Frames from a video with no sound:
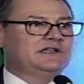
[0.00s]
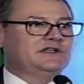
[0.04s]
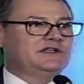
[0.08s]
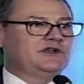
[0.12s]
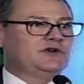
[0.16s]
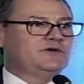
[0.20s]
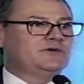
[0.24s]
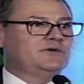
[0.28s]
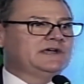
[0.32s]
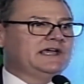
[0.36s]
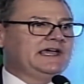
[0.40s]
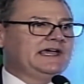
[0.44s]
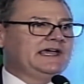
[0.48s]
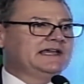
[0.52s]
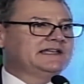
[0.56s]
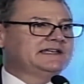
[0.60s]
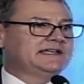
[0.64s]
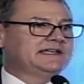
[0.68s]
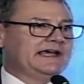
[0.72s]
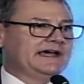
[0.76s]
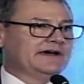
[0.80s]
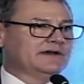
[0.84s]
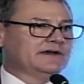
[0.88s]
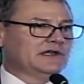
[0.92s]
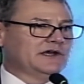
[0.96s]
you can
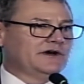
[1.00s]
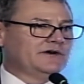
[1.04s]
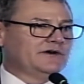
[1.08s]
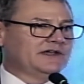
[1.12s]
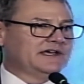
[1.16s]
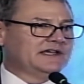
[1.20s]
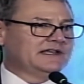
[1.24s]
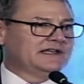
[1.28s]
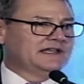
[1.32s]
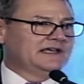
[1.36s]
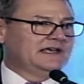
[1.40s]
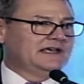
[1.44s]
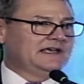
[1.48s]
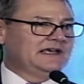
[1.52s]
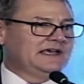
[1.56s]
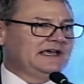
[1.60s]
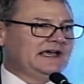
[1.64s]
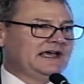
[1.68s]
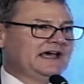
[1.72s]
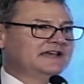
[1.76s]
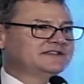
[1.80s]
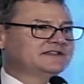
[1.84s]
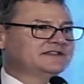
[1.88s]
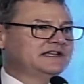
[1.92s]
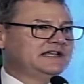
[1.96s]
download it
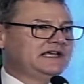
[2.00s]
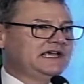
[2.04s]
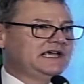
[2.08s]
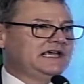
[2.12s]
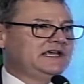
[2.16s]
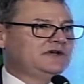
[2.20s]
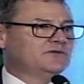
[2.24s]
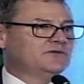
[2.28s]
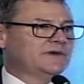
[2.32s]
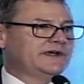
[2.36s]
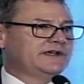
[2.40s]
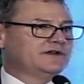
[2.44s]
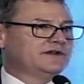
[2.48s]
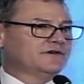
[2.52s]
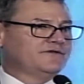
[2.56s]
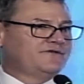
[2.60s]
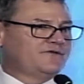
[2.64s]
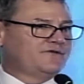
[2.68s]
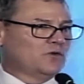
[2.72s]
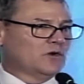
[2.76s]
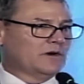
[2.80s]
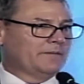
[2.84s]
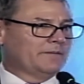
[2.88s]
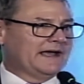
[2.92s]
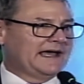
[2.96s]
as an e-reader
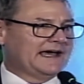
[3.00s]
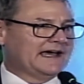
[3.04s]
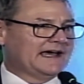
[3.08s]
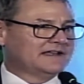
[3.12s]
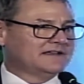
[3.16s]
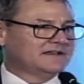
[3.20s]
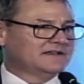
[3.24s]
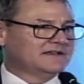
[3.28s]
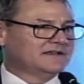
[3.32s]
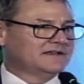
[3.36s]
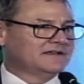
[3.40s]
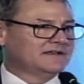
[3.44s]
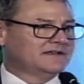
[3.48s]
format